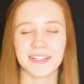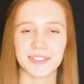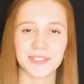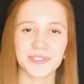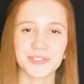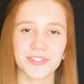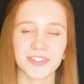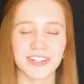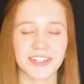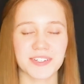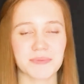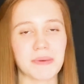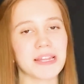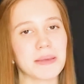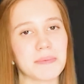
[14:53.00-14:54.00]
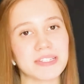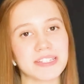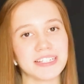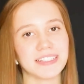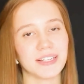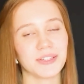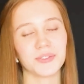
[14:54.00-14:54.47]
Hello traders, my name is
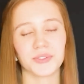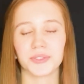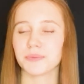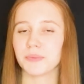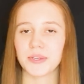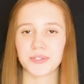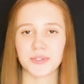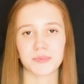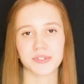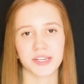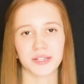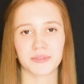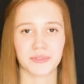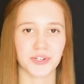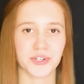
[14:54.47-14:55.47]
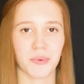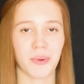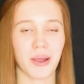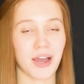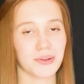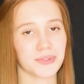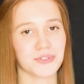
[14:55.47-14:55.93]
Lynn and you're on my YouTube channel where I show you
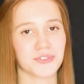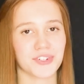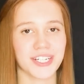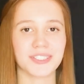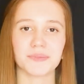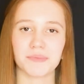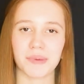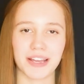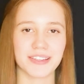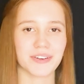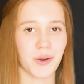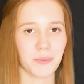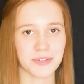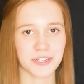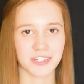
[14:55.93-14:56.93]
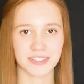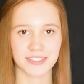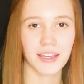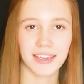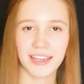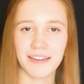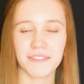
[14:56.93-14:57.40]
how to trade in minor options.
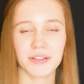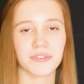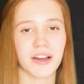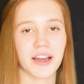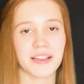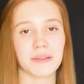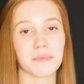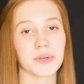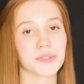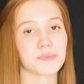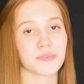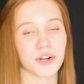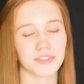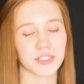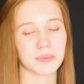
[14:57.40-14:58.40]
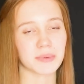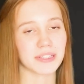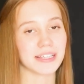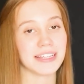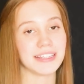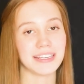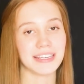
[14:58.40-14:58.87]
Here you'll find the most profitable
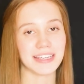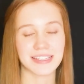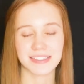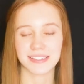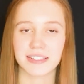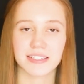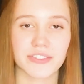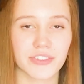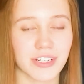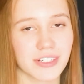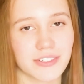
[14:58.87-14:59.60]
and easiest trading